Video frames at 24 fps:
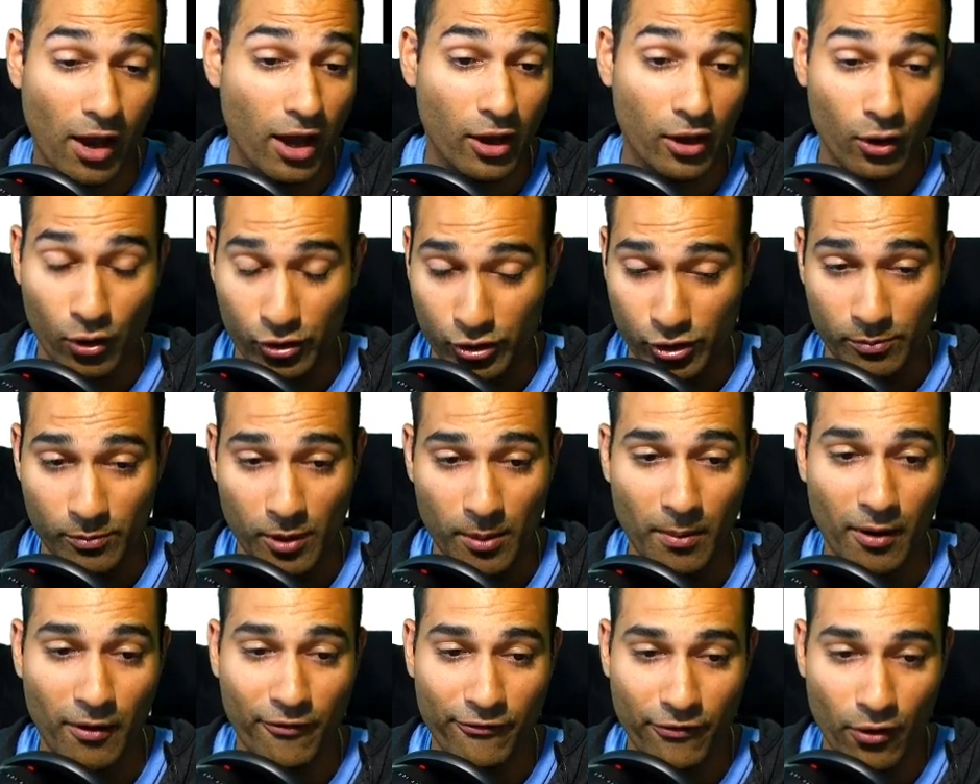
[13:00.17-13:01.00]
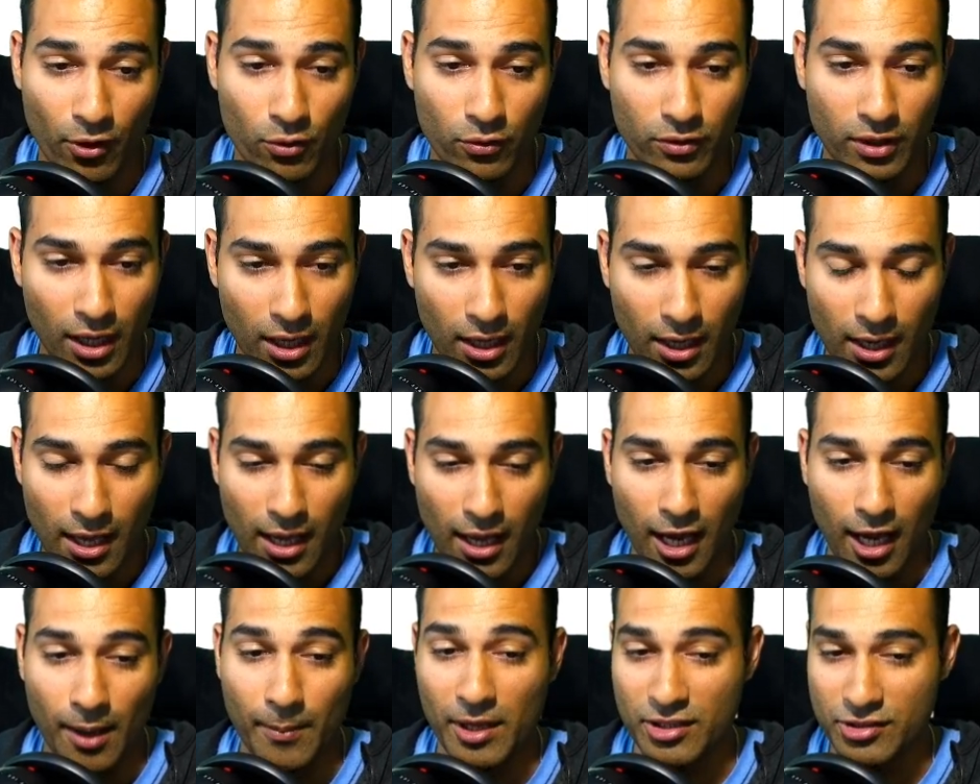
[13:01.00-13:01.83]
on your mobile phone,
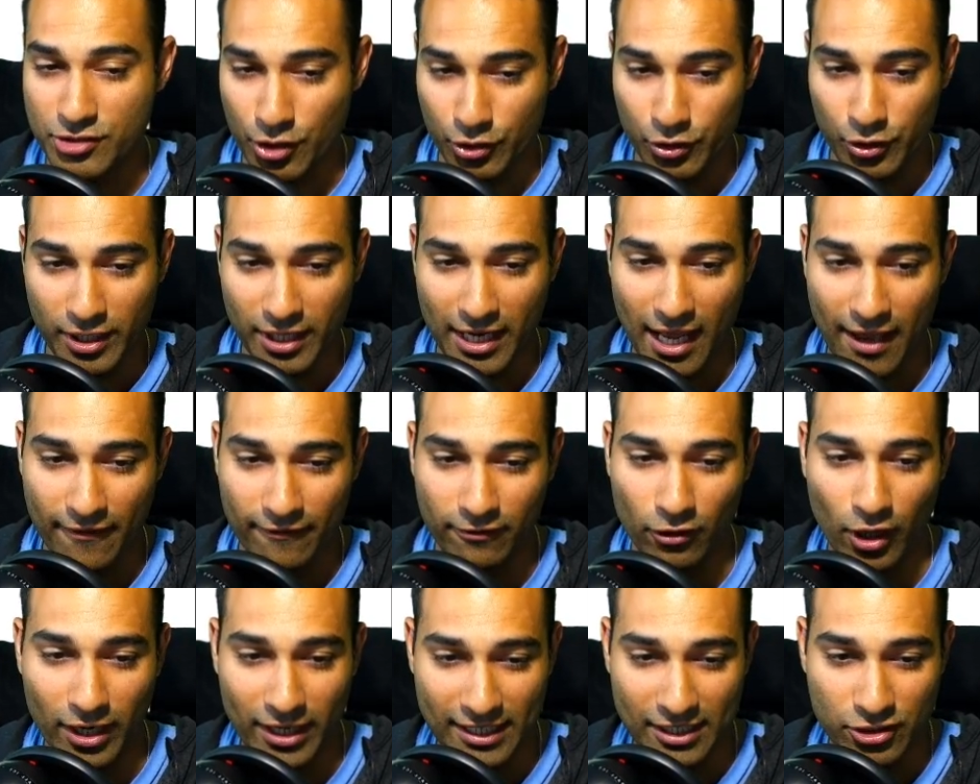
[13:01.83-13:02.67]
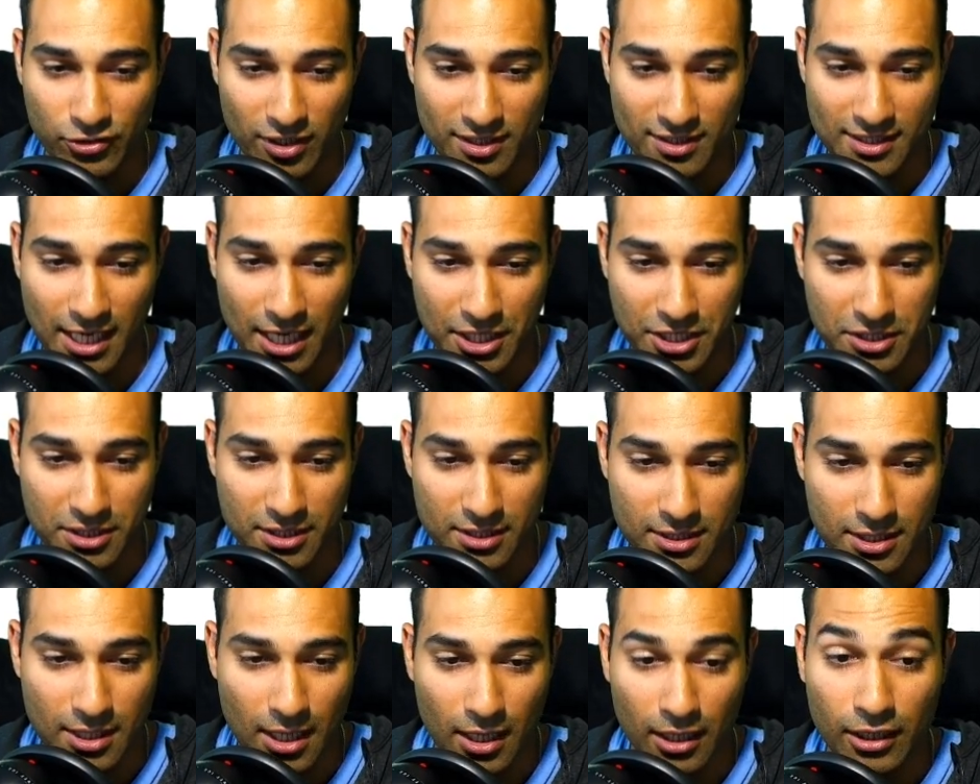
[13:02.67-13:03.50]
um, and so you can have Lightning transactions
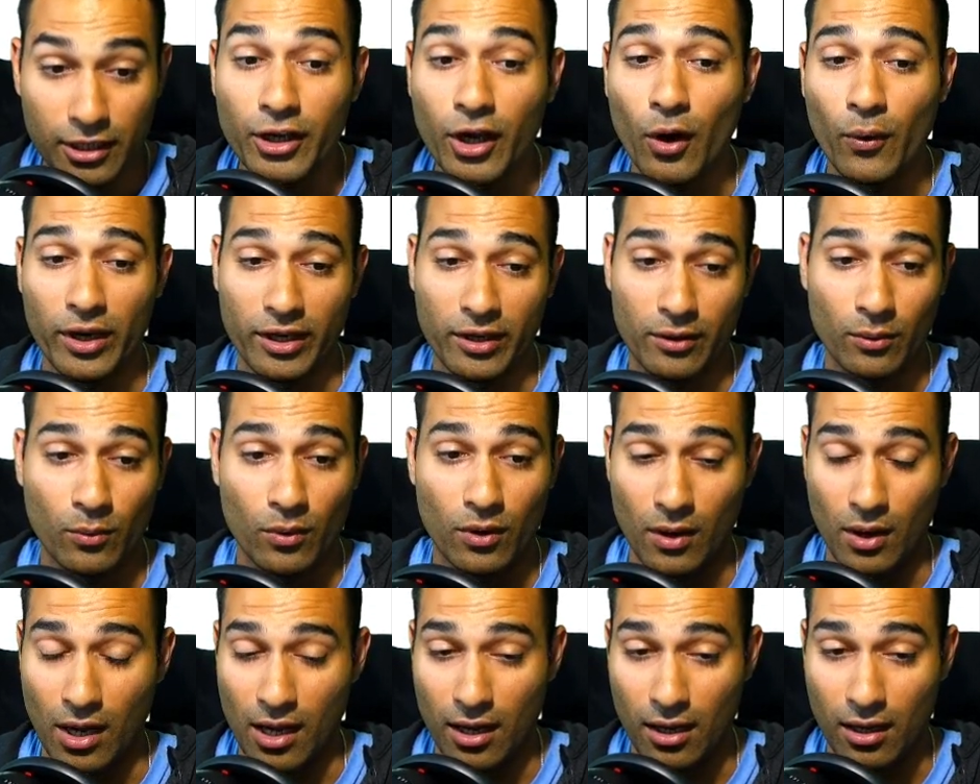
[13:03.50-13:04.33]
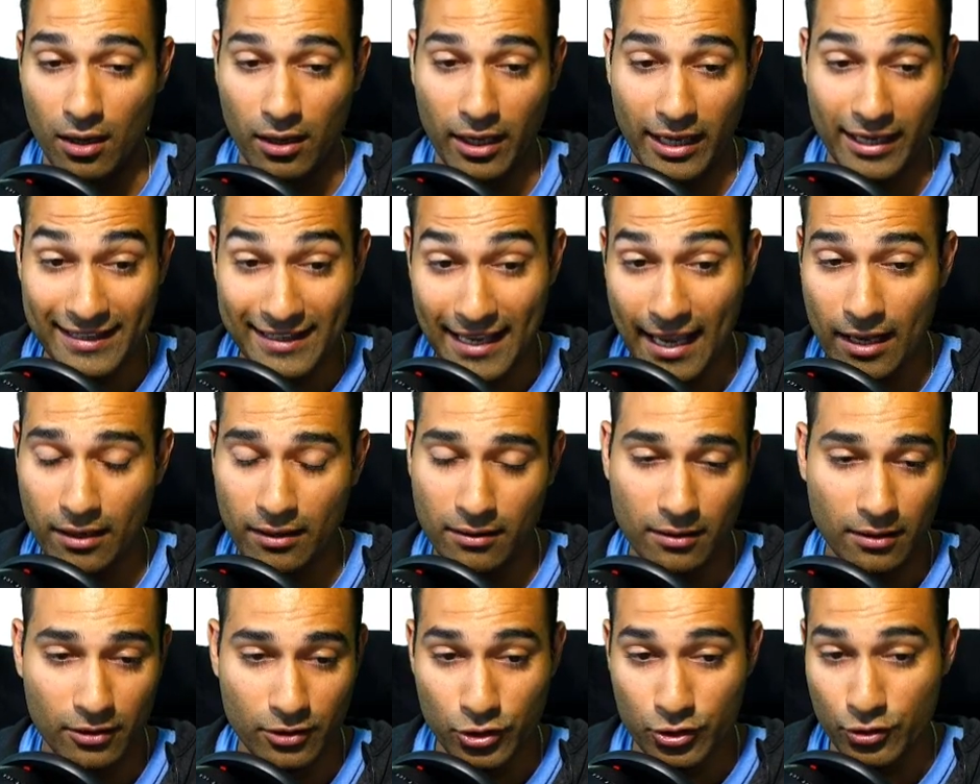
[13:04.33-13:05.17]
going uh, again
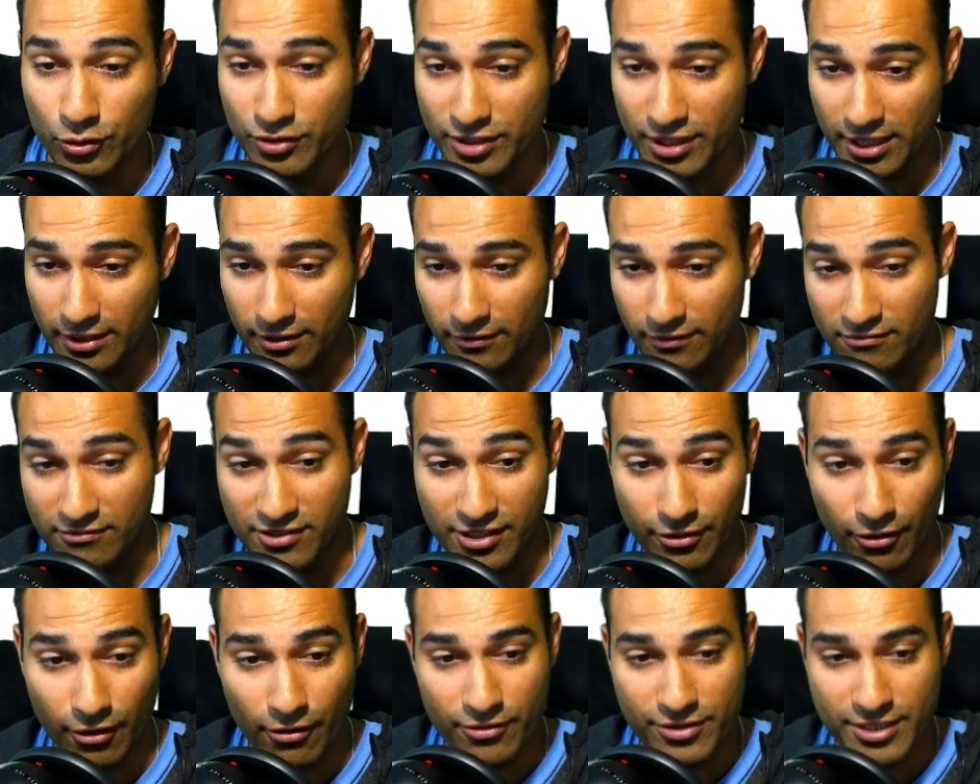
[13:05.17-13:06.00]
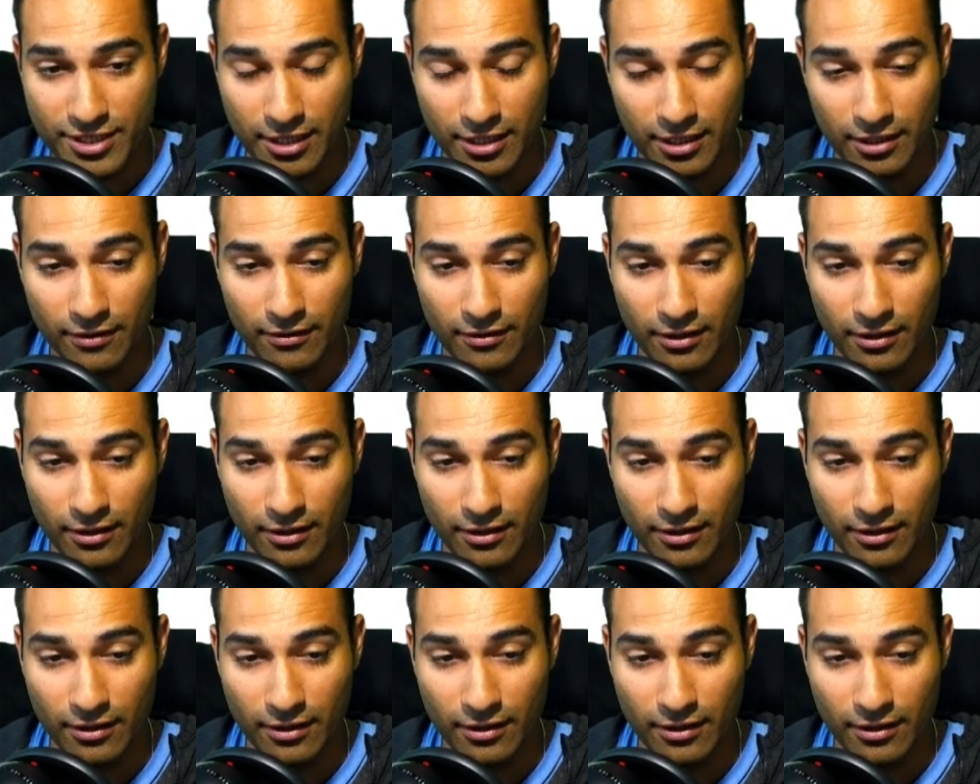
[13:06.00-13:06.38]
using ZeroTier.